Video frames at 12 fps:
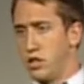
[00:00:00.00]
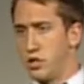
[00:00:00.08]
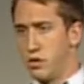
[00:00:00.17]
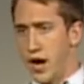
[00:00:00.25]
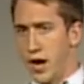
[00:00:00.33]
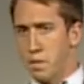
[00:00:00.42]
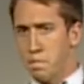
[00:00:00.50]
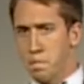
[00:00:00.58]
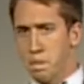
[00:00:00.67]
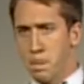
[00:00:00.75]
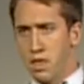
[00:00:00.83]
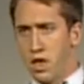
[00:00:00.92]
on track.
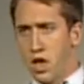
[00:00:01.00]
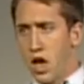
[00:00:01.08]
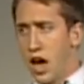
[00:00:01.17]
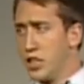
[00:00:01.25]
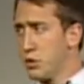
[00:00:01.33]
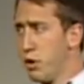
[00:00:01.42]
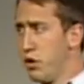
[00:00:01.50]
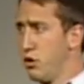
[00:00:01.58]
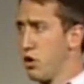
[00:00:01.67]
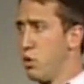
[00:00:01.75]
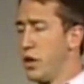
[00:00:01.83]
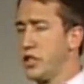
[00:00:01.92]
I just want to
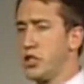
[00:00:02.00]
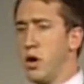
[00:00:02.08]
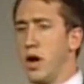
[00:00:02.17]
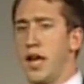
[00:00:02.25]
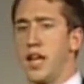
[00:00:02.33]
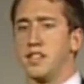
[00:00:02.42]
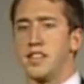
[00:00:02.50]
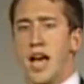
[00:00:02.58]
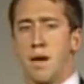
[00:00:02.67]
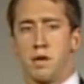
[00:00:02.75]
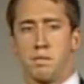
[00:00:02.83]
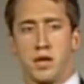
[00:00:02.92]
do a quick show of hands.
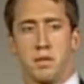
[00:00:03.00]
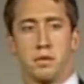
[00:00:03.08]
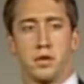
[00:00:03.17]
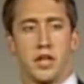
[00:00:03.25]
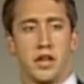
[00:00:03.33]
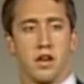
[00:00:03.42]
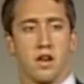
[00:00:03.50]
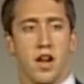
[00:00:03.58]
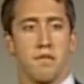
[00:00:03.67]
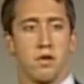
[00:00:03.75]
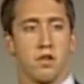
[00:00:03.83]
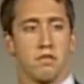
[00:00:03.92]
How many people here
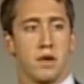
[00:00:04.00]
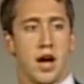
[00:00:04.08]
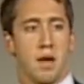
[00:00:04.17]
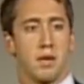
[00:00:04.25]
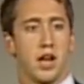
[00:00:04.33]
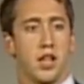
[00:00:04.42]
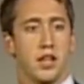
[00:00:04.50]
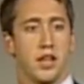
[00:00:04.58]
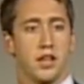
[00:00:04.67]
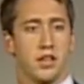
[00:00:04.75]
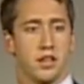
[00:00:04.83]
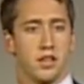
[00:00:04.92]
have heard of Muhammad Ali?